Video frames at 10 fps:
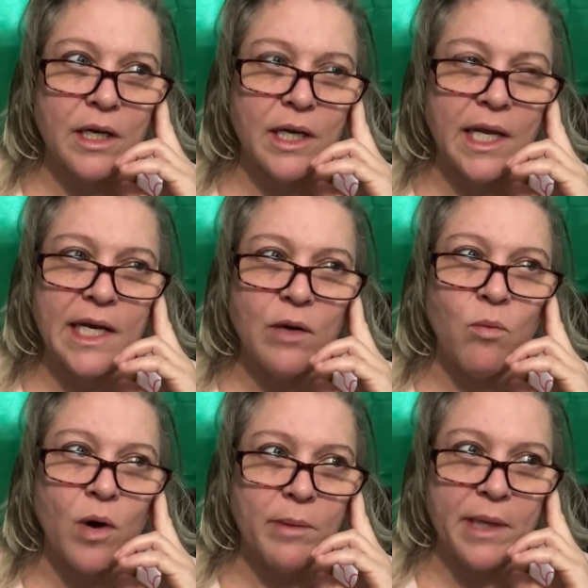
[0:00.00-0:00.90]
didn't
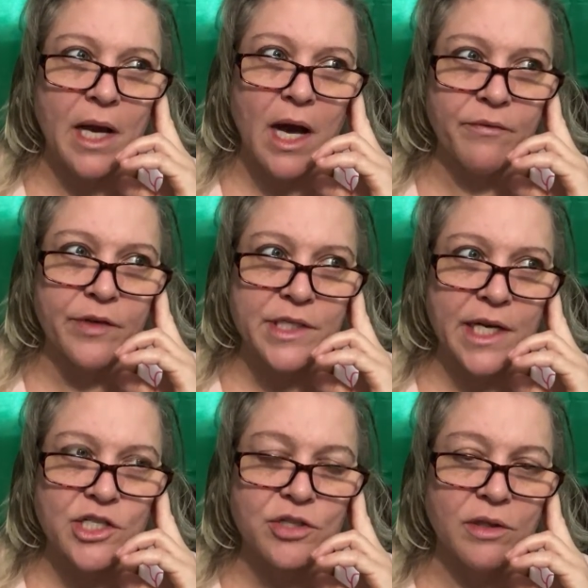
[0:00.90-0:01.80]
want to be
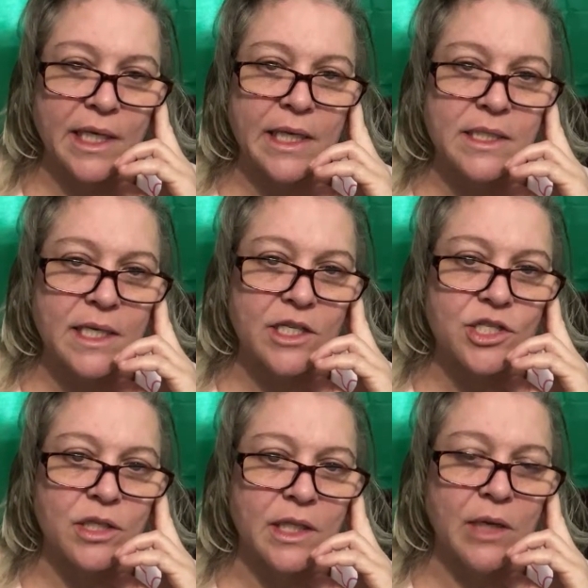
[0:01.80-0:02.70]
confrontational. He
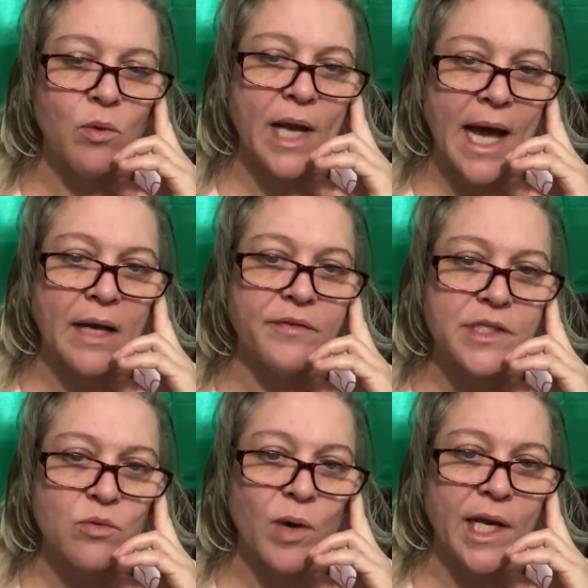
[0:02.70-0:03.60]
intentionally went out of
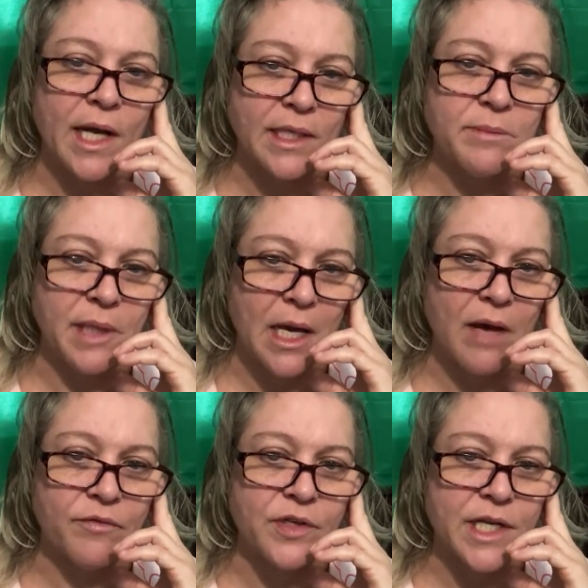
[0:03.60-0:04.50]
his way not to be
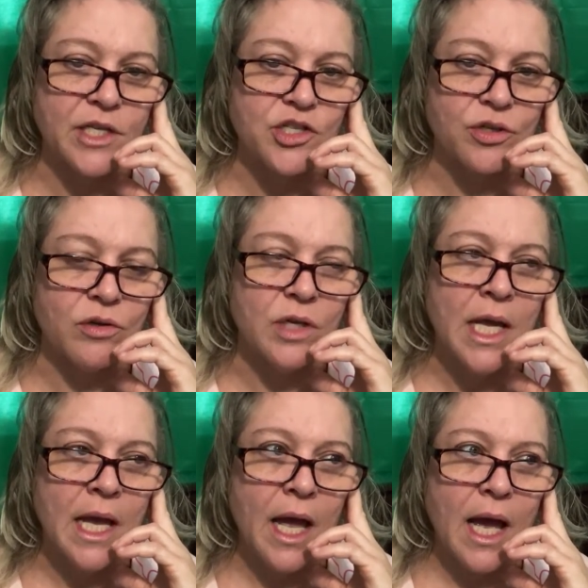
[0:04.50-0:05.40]
confrontational.
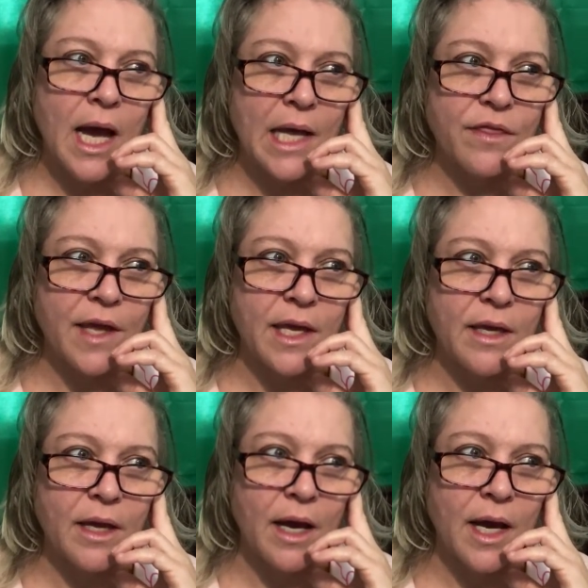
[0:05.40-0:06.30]
I
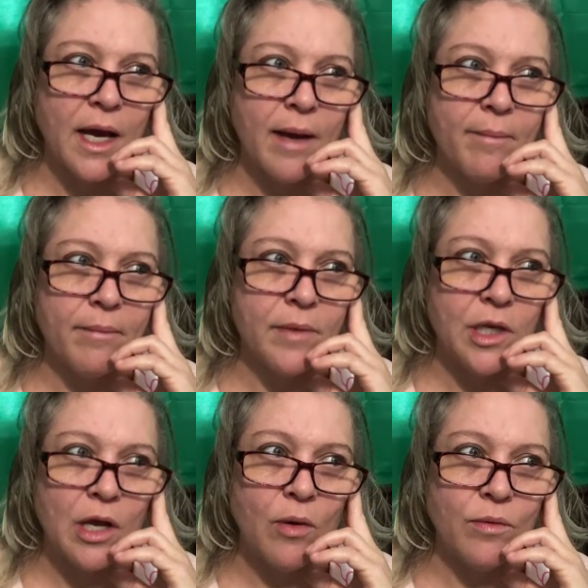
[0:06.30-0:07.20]
think,
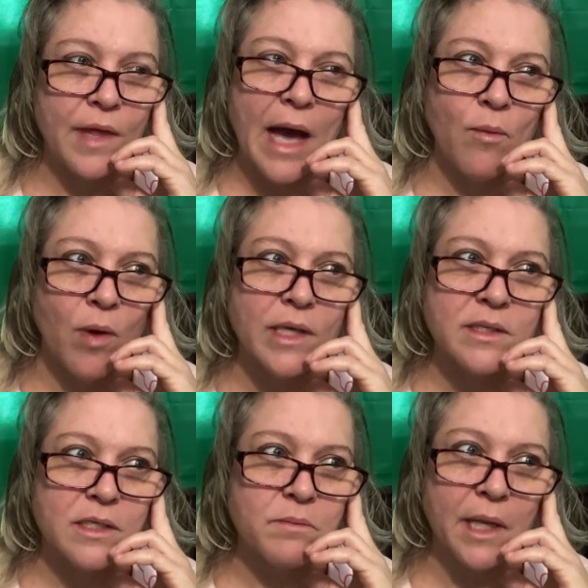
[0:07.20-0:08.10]
that was
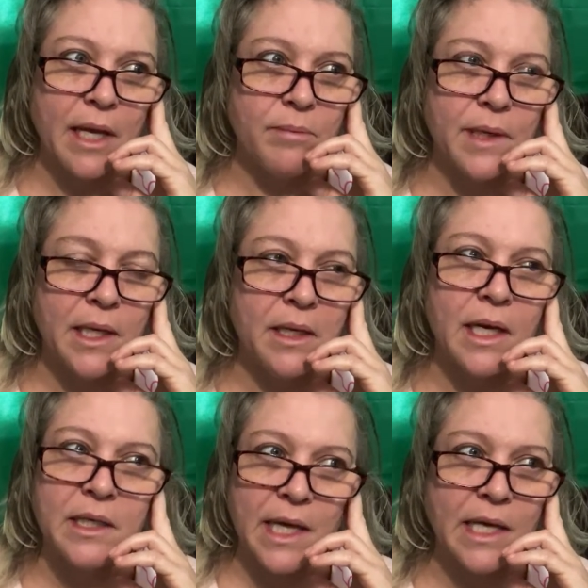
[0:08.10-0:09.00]
his plan B
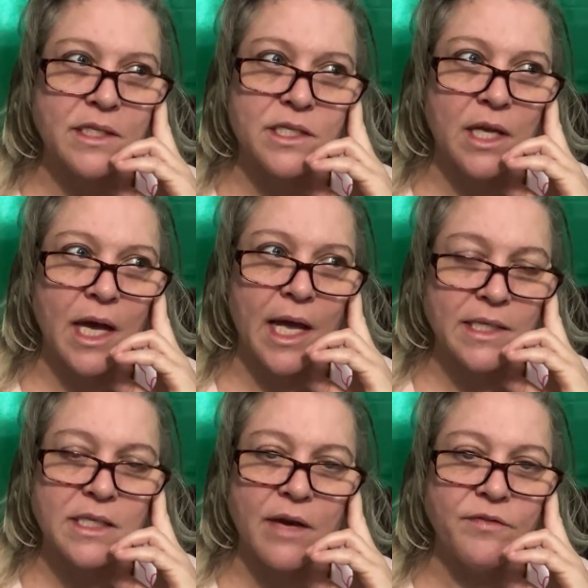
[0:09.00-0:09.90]
in case
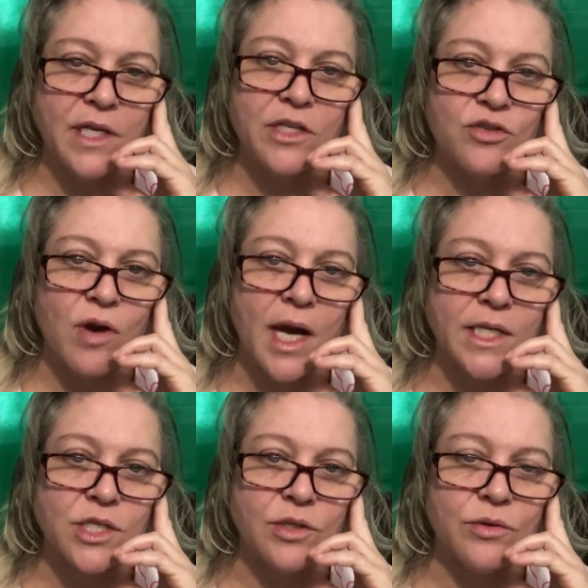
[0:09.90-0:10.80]
SF did try
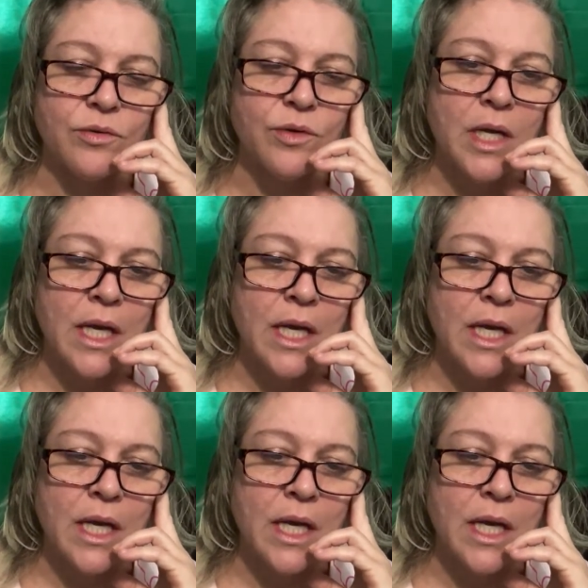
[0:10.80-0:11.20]
to,